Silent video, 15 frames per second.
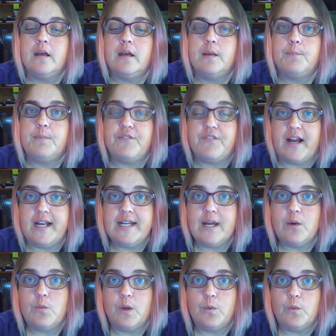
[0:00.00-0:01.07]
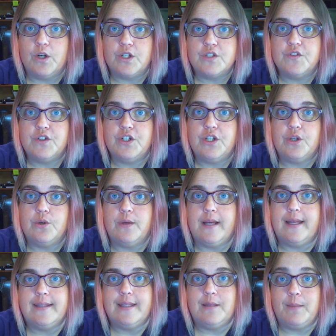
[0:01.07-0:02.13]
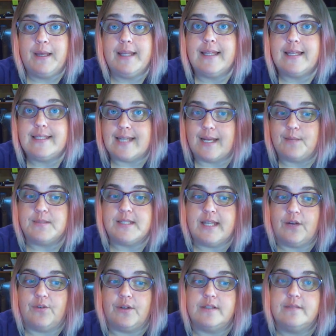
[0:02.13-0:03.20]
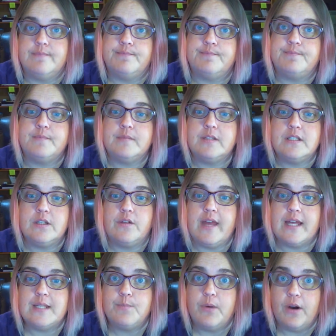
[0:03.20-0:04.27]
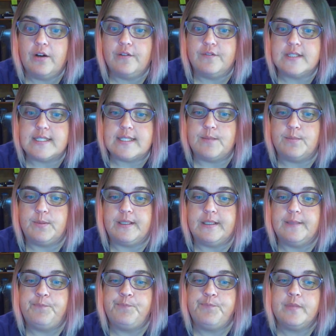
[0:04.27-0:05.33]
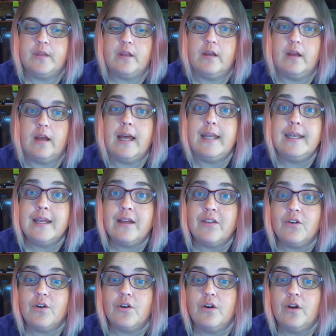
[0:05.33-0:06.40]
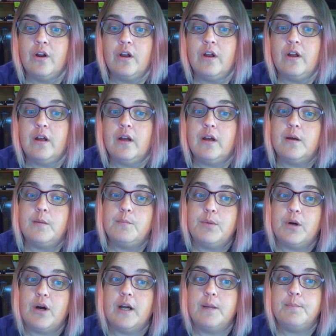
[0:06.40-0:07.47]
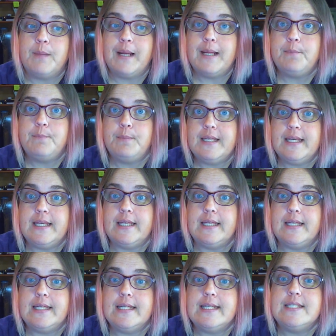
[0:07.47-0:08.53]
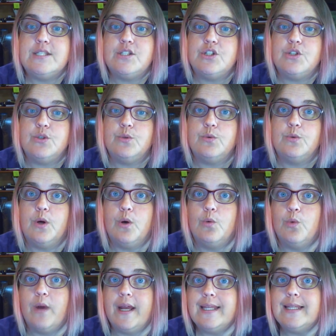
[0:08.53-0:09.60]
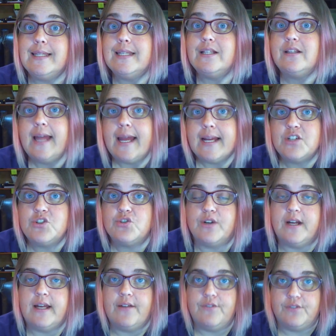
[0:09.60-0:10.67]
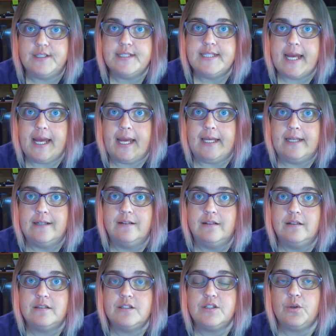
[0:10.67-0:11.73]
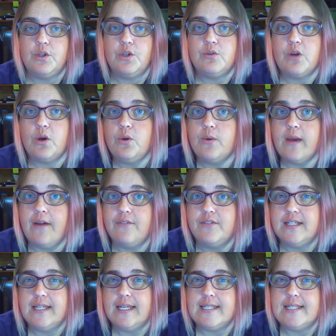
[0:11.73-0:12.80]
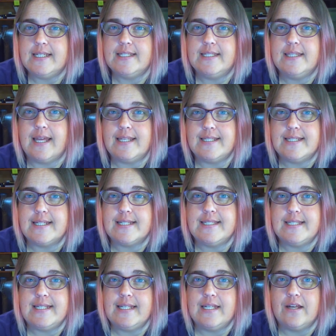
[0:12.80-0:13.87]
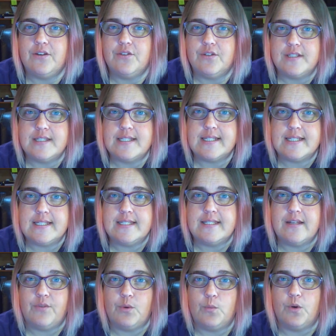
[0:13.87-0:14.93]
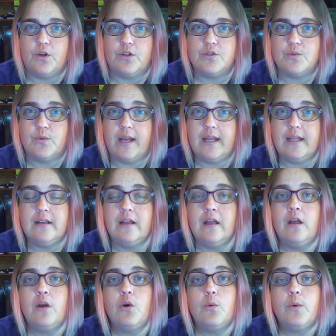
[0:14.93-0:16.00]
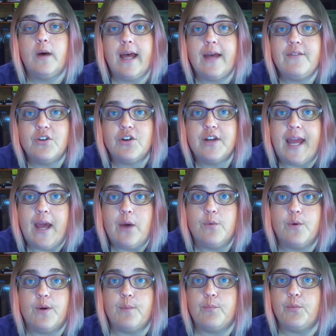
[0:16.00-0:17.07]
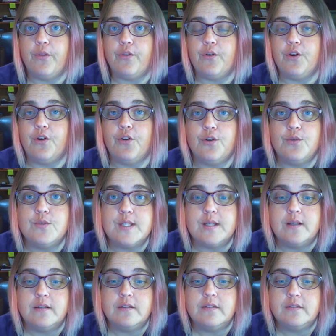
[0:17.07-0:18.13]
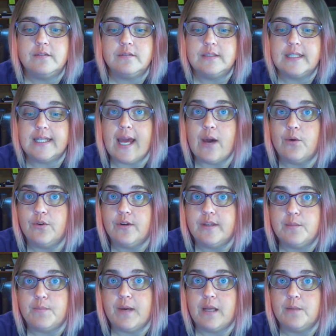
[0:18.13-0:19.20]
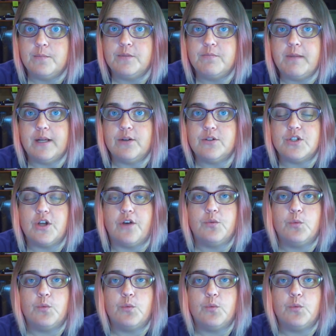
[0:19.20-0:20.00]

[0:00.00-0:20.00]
But find out what works for you and then make that time sacred. So that's part of discipline. Another part is to write a little extra every day. So you have to get in that 1,667 words, right? Well, have your counter up, whether you're using the counter at the bottom of Microsoft